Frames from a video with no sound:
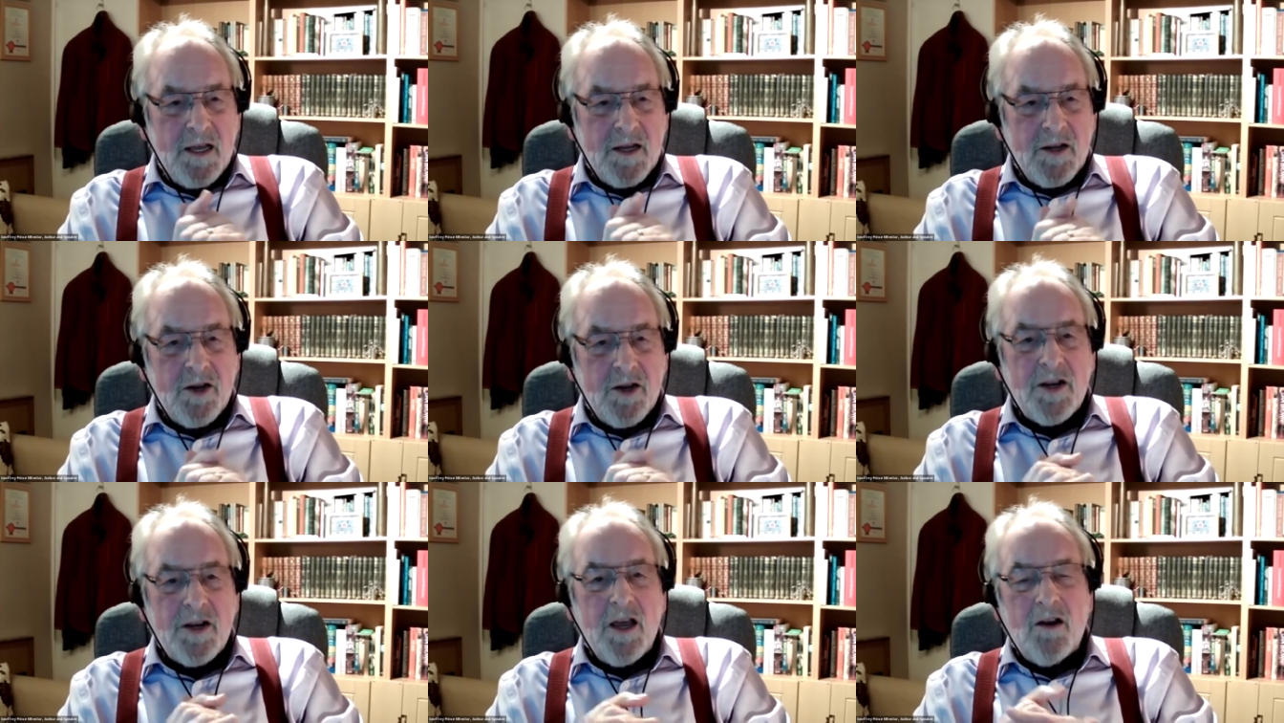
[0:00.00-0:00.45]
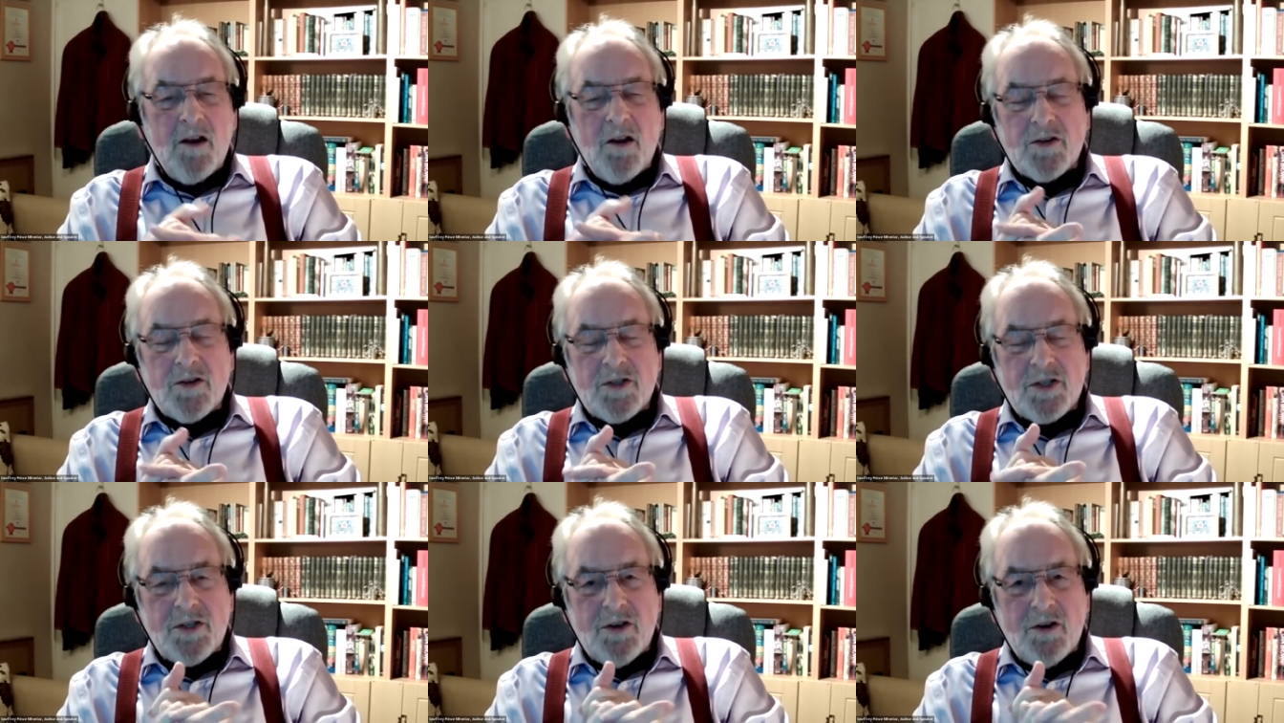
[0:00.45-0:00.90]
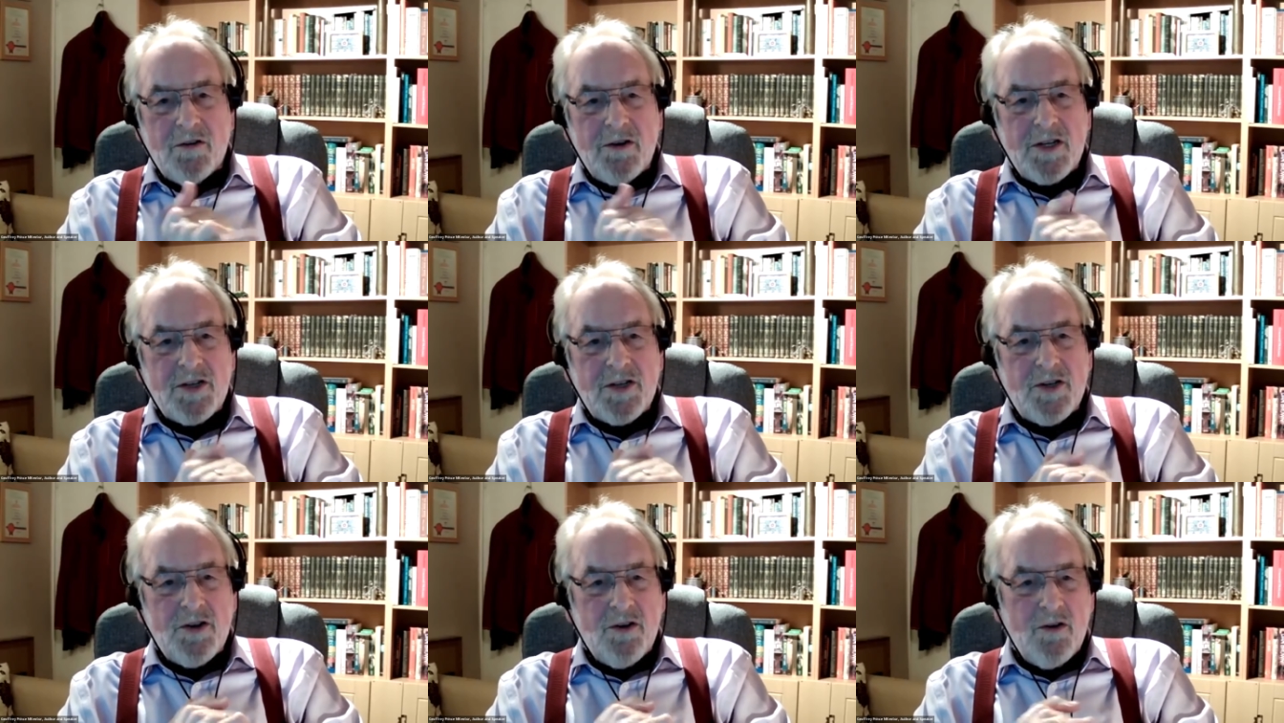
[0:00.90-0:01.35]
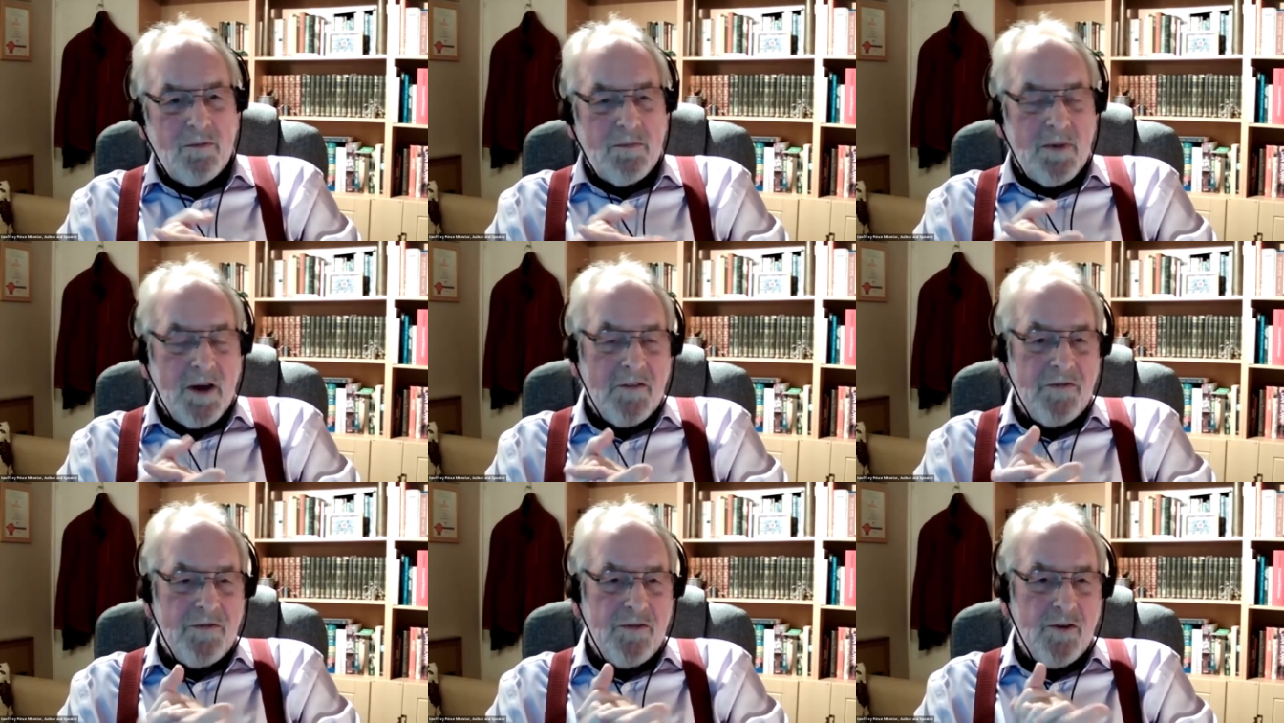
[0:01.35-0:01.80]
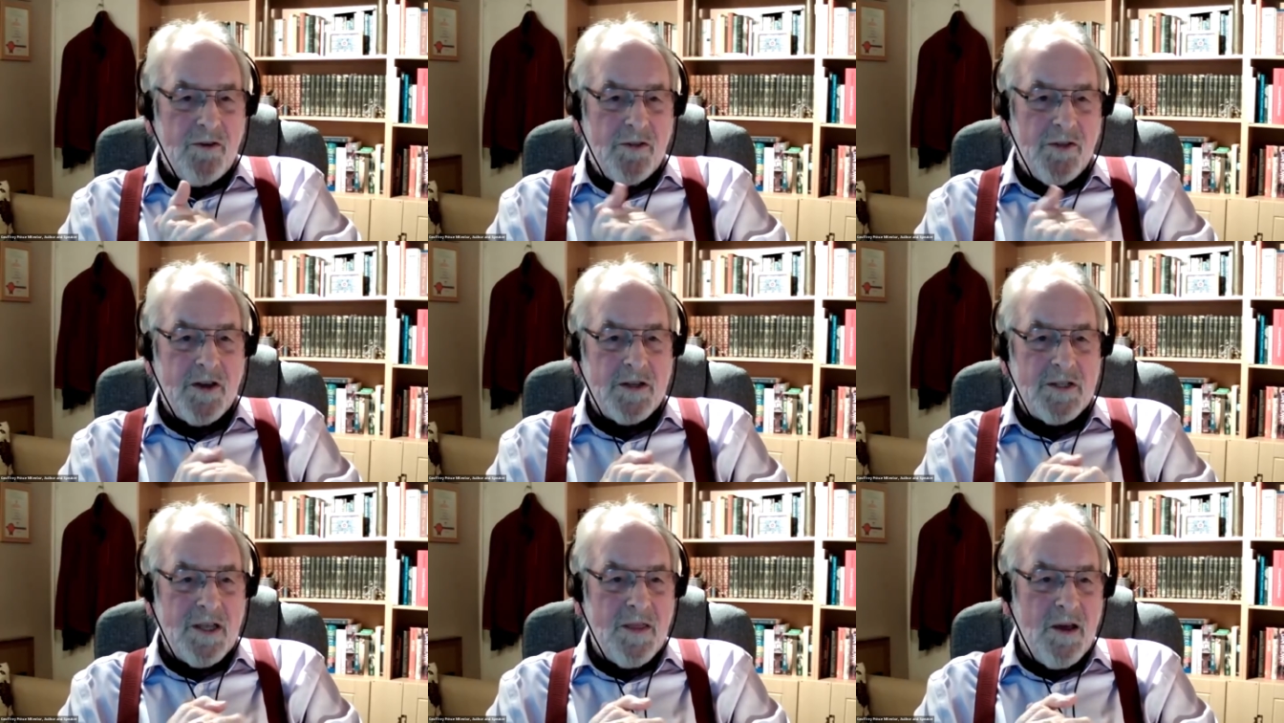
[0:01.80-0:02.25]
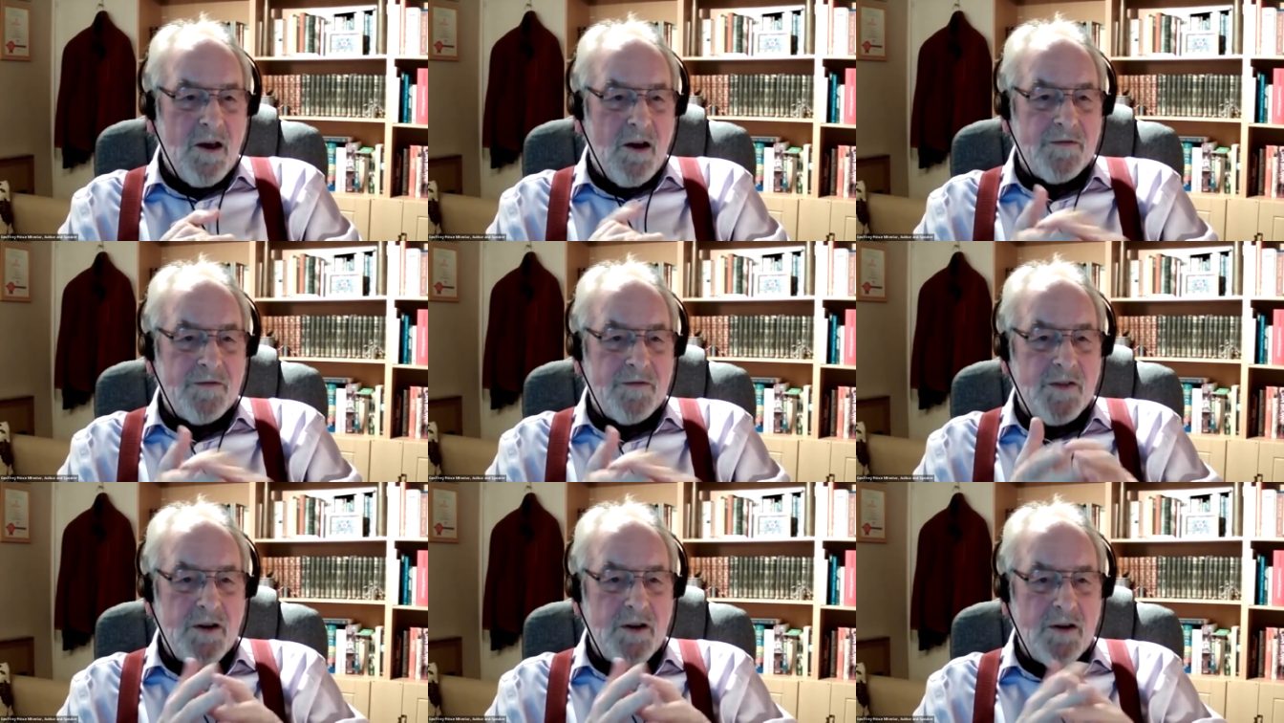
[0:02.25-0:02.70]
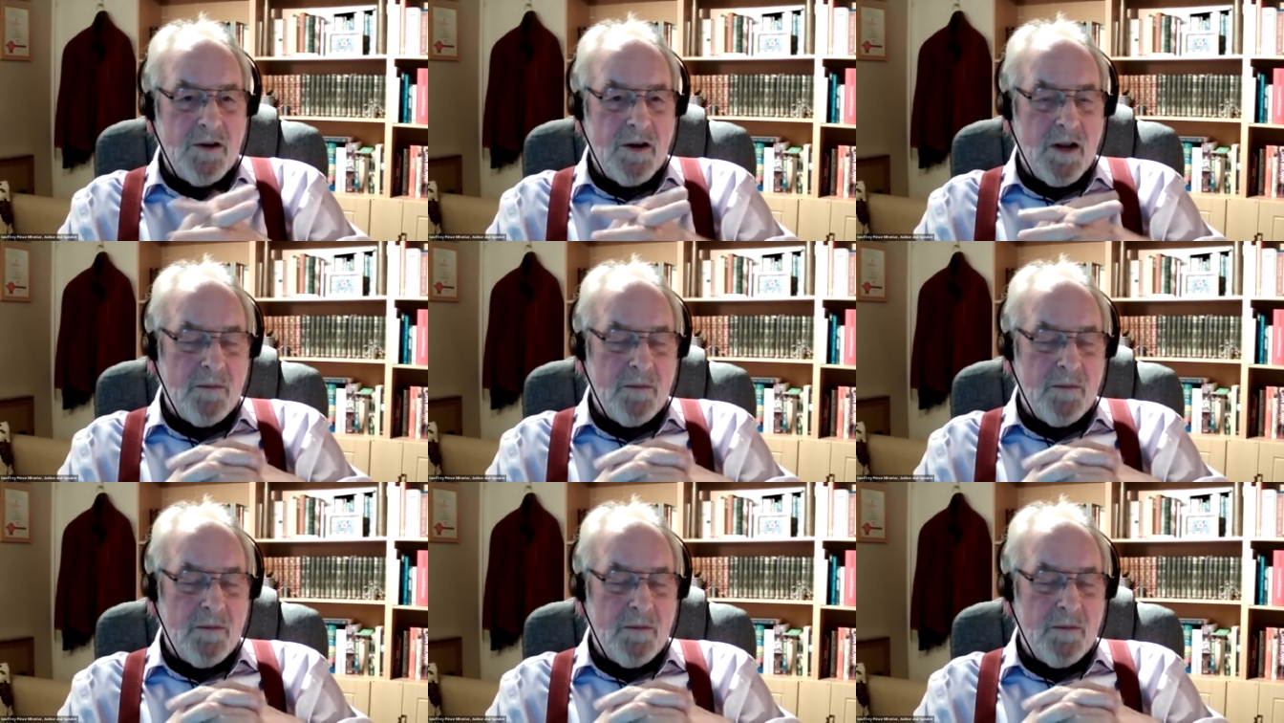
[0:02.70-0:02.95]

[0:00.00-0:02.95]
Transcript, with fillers: Cutting a long story short, by 4.30 in the afternoon,